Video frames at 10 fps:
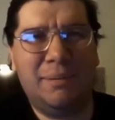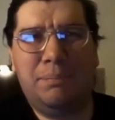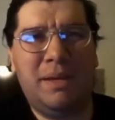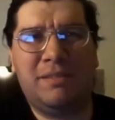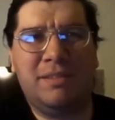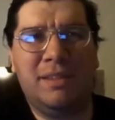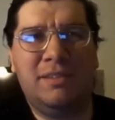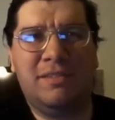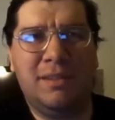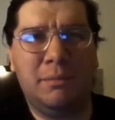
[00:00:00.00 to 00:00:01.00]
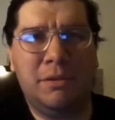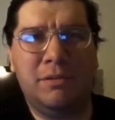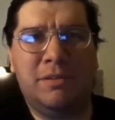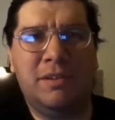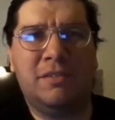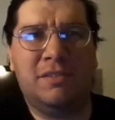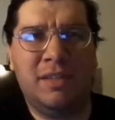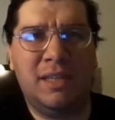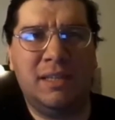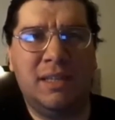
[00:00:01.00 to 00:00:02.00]
yeah, basically similar to the
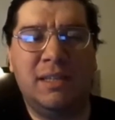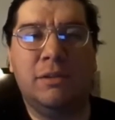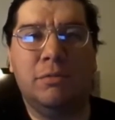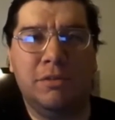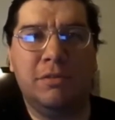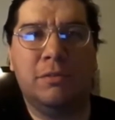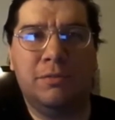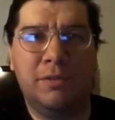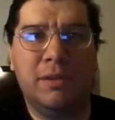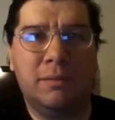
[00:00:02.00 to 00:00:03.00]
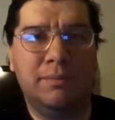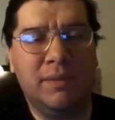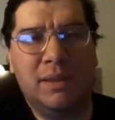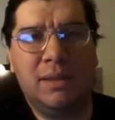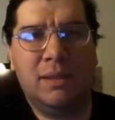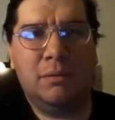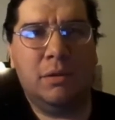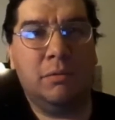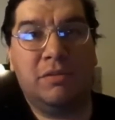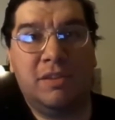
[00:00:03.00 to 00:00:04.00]
scene in the original film
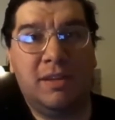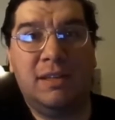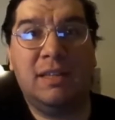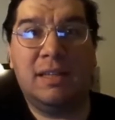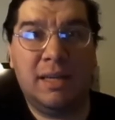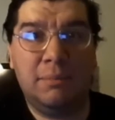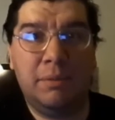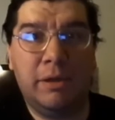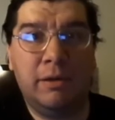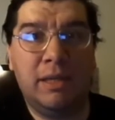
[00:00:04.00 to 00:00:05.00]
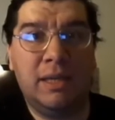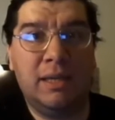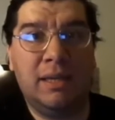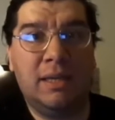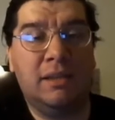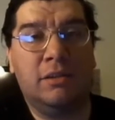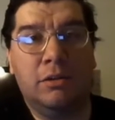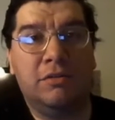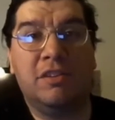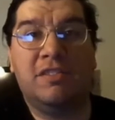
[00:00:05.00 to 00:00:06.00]
where it was set in the library and the
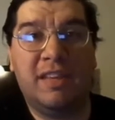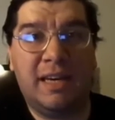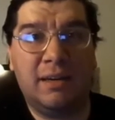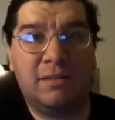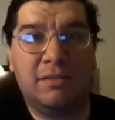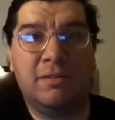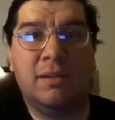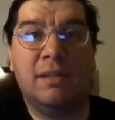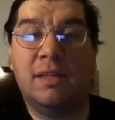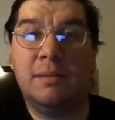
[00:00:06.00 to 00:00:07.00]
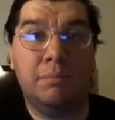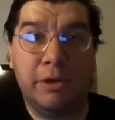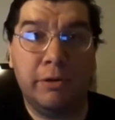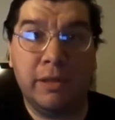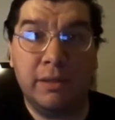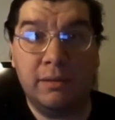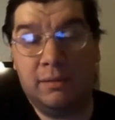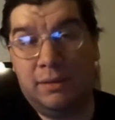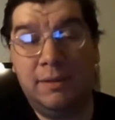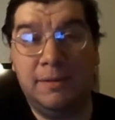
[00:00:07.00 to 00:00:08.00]
ghost attacks a librarian.
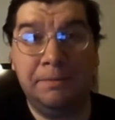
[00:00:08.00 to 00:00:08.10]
